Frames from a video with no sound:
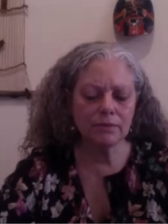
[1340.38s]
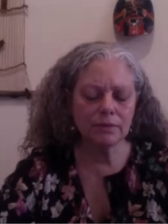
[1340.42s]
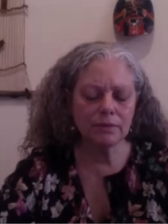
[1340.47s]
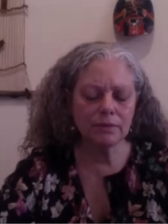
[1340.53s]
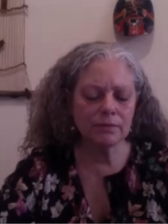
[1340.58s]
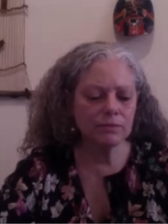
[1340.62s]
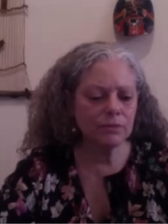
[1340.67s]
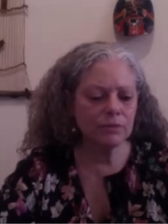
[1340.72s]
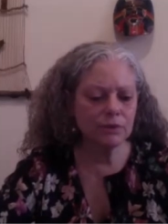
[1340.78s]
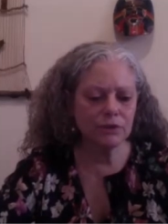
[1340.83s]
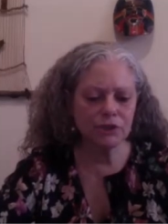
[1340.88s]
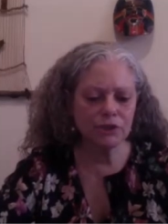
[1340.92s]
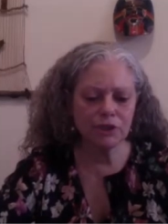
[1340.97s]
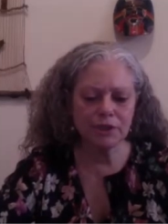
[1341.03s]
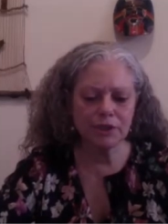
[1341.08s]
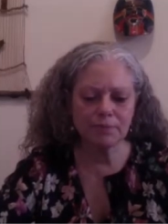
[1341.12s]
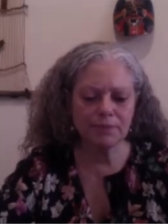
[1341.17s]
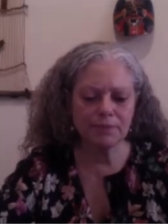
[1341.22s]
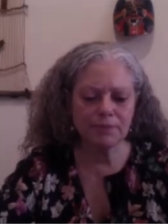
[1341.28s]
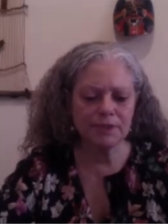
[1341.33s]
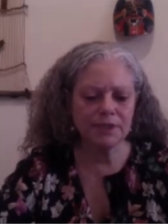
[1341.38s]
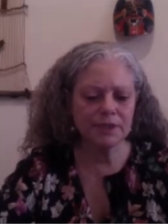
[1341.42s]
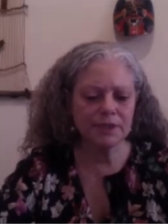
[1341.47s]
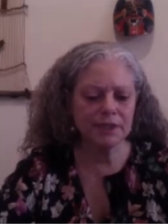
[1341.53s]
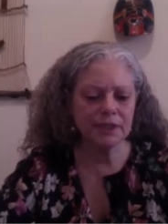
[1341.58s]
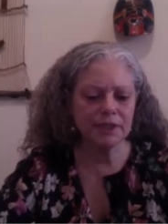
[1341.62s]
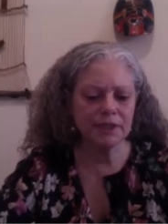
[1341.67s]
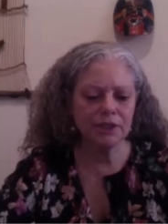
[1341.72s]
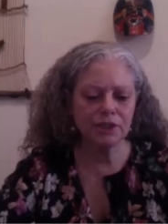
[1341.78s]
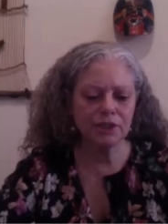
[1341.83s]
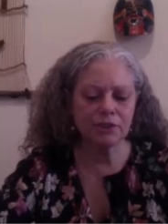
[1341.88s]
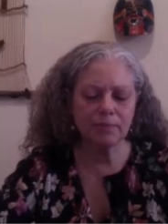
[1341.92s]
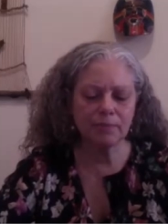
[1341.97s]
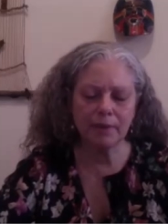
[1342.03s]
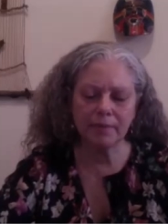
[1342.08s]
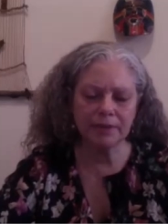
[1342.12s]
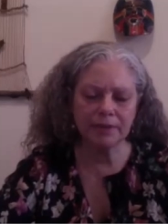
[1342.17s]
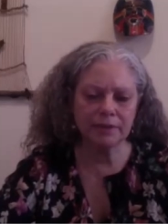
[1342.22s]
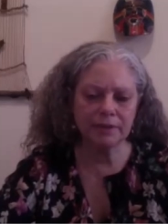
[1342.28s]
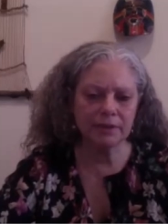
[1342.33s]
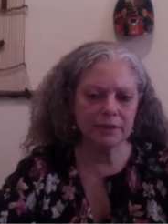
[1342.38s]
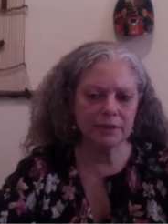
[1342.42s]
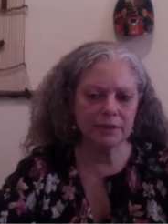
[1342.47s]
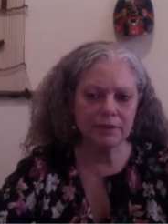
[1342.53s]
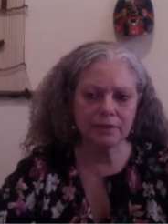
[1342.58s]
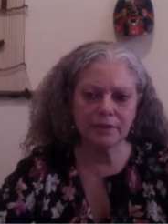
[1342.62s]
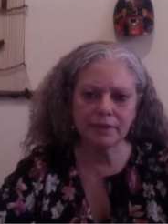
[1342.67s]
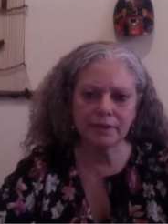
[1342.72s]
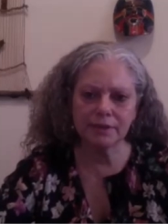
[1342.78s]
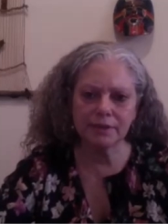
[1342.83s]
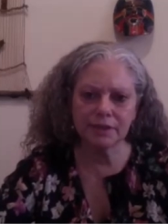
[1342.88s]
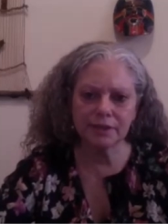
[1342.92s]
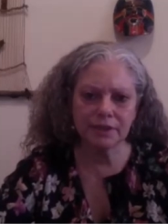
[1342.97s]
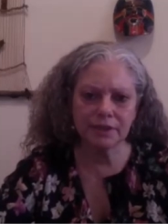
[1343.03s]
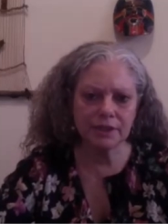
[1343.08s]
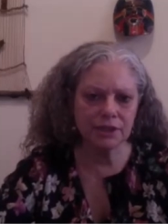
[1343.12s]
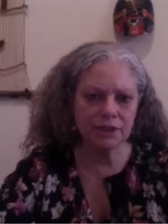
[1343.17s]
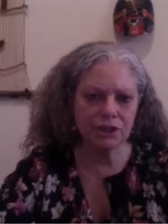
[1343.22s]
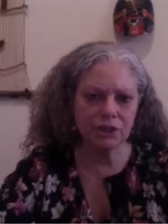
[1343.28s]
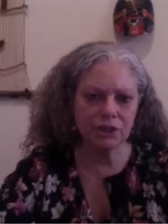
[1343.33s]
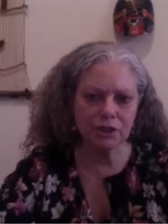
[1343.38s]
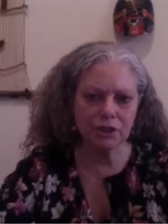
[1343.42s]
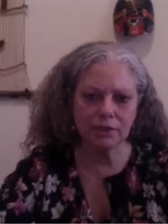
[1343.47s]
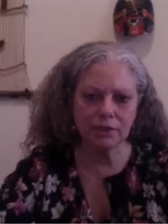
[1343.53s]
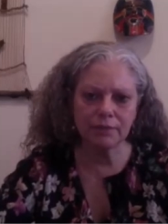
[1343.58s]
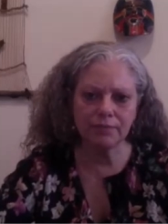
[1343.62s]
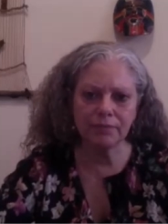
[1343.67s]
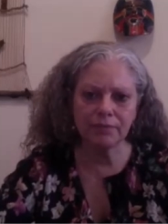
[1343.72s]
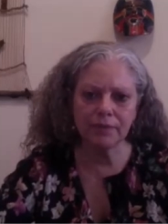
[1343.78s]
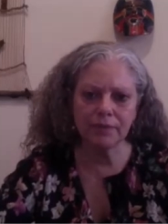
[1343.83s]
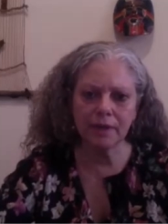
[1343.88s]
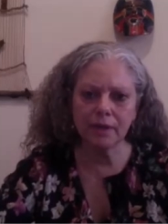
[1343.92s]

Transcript: was just besieged by mental illness, addiction,